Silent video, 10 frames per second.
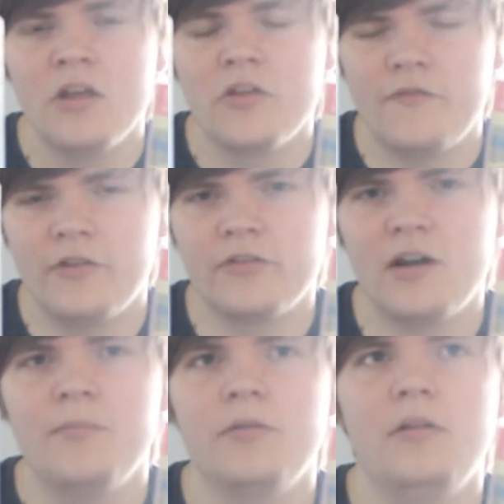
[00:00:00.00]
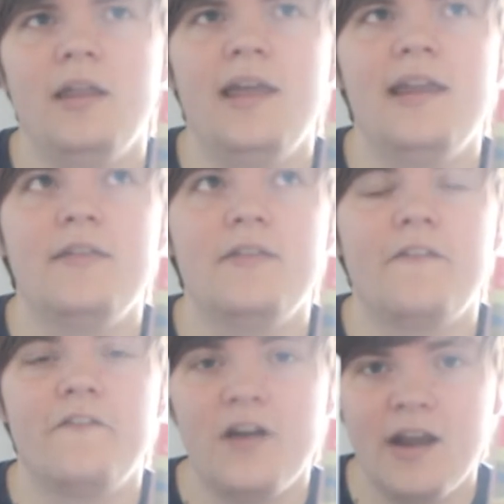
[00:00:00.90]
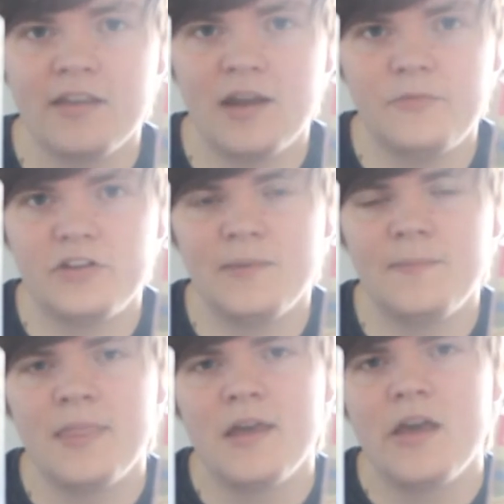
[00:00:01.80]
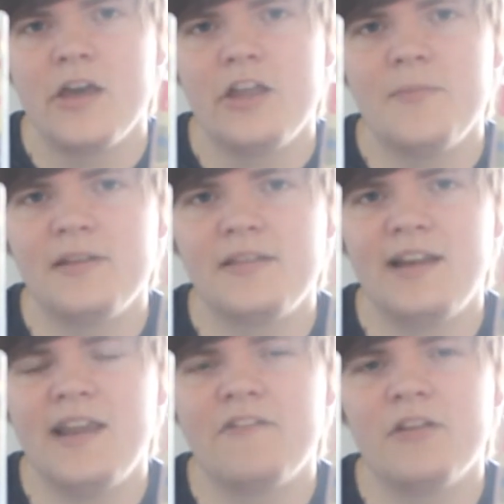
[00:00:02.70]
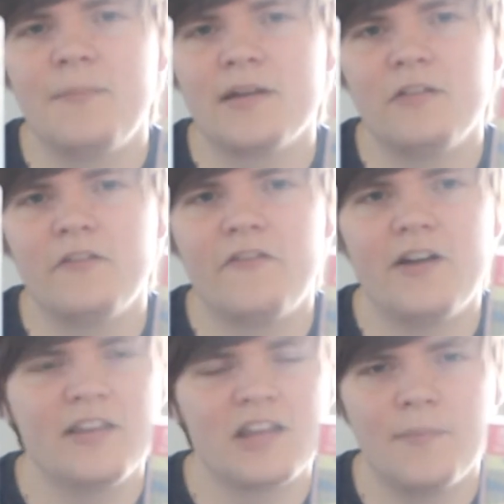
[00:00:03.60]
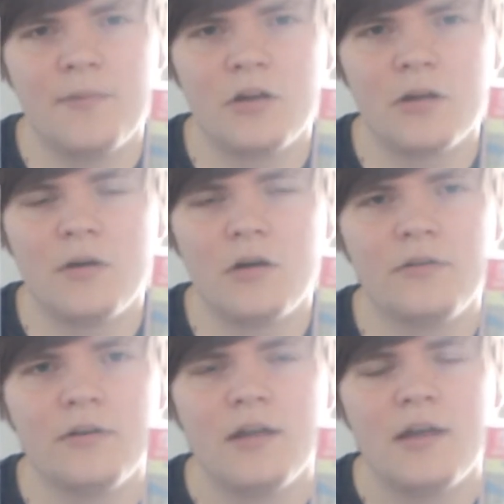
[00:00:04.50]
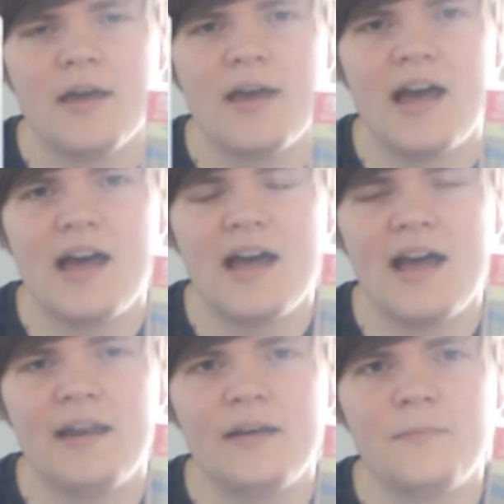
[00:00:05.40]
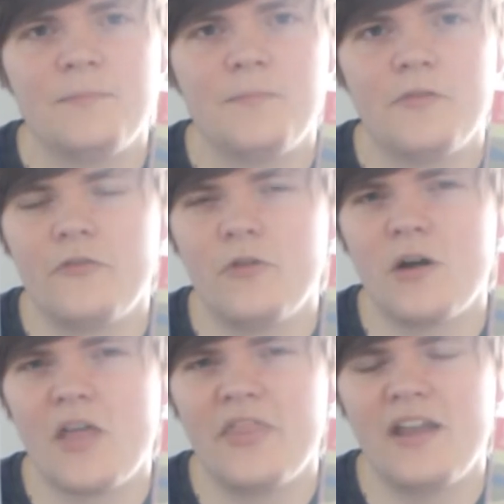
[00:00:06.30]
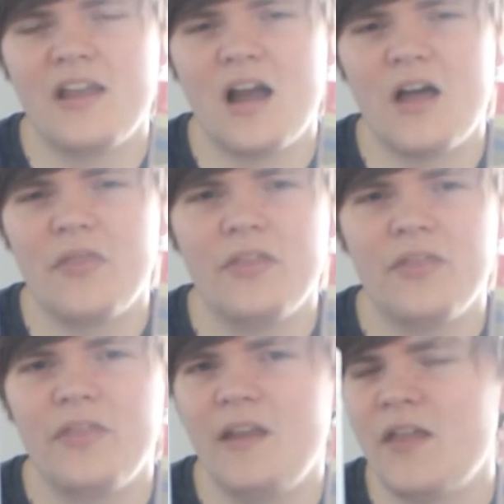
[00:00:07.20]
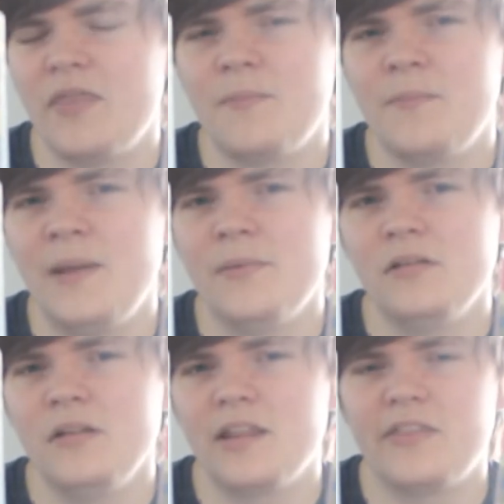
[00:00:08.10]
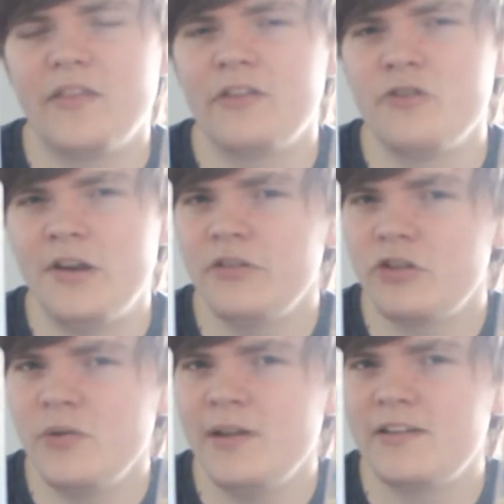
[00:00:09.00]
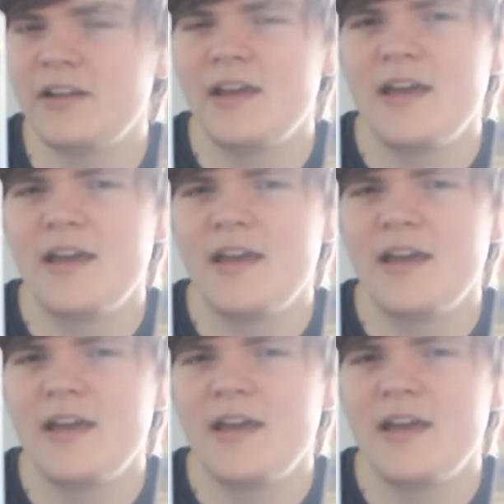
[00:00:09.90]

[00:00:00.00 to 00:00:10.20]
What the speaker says: So for example, in the fire type gym, you basically have to battle fire type Pokemon, and before I think other people, like the other trainers, do it.